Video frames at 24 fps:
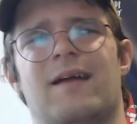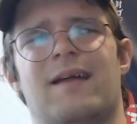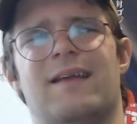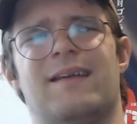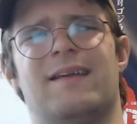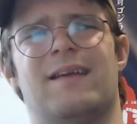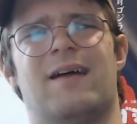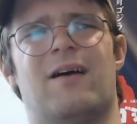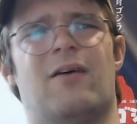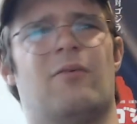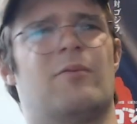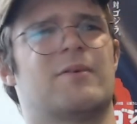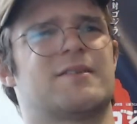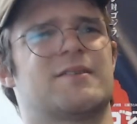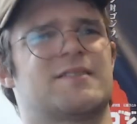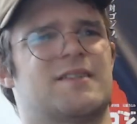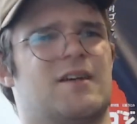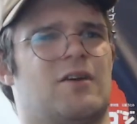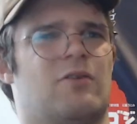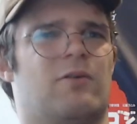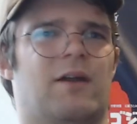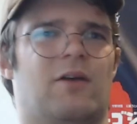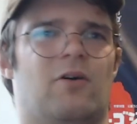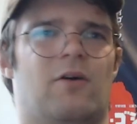no, it wasn't
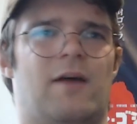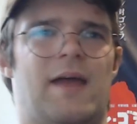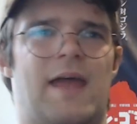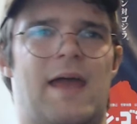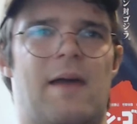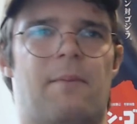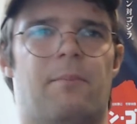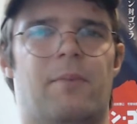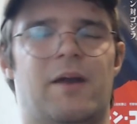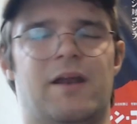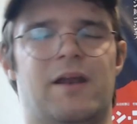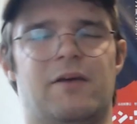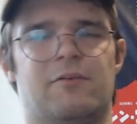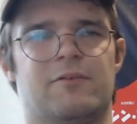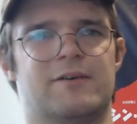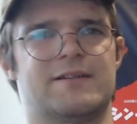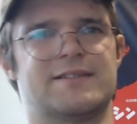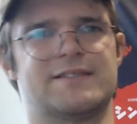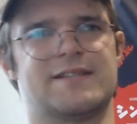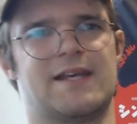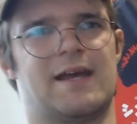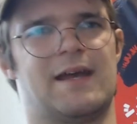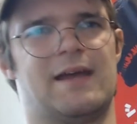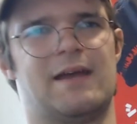a critical hit, but it
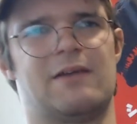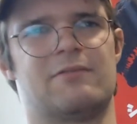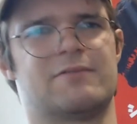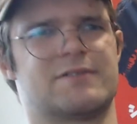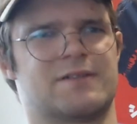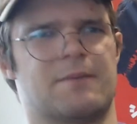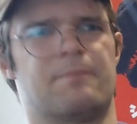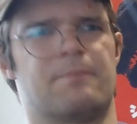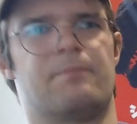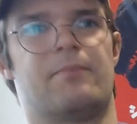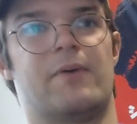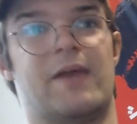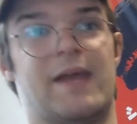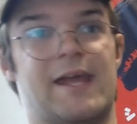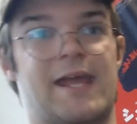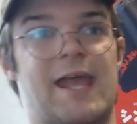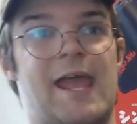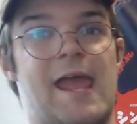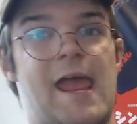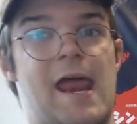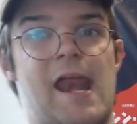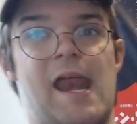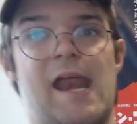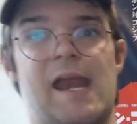was a big
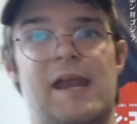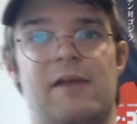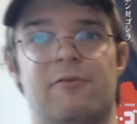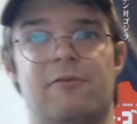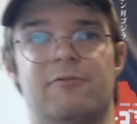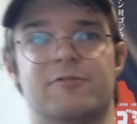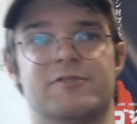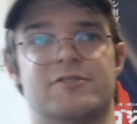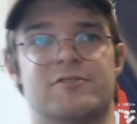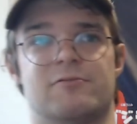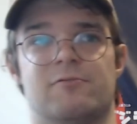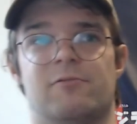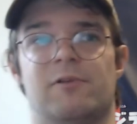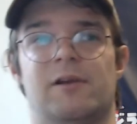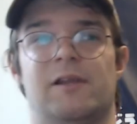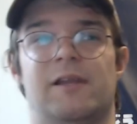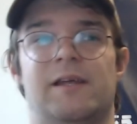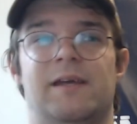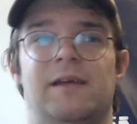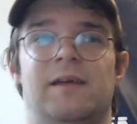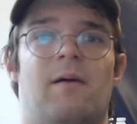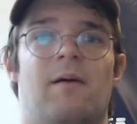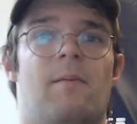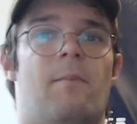hit, and it was a
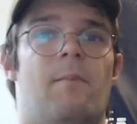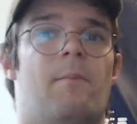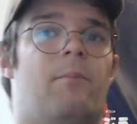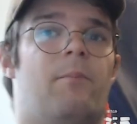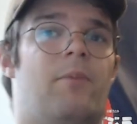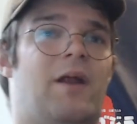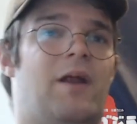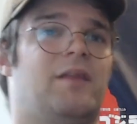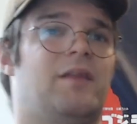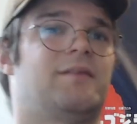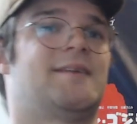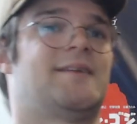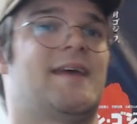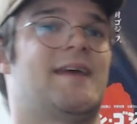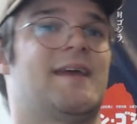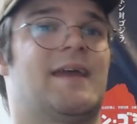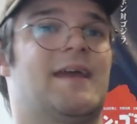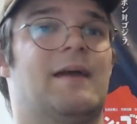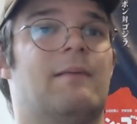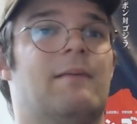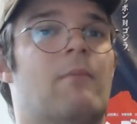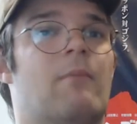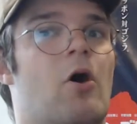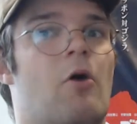really
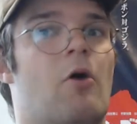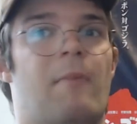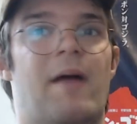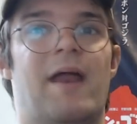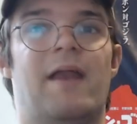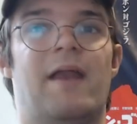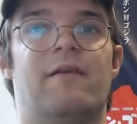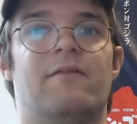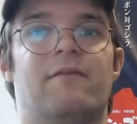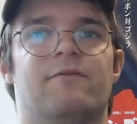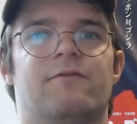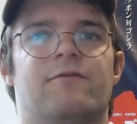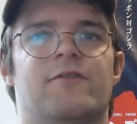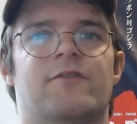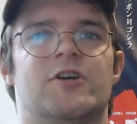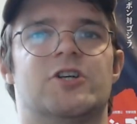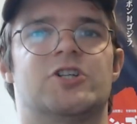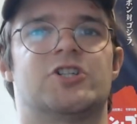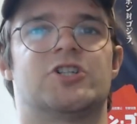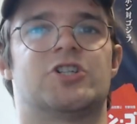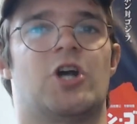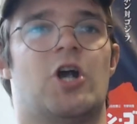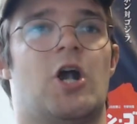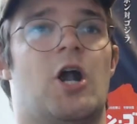breathtaking moment for
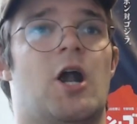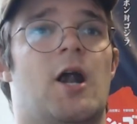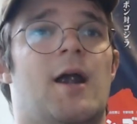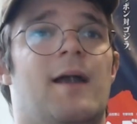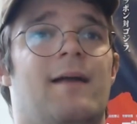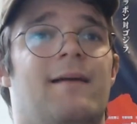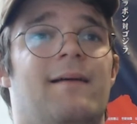sure.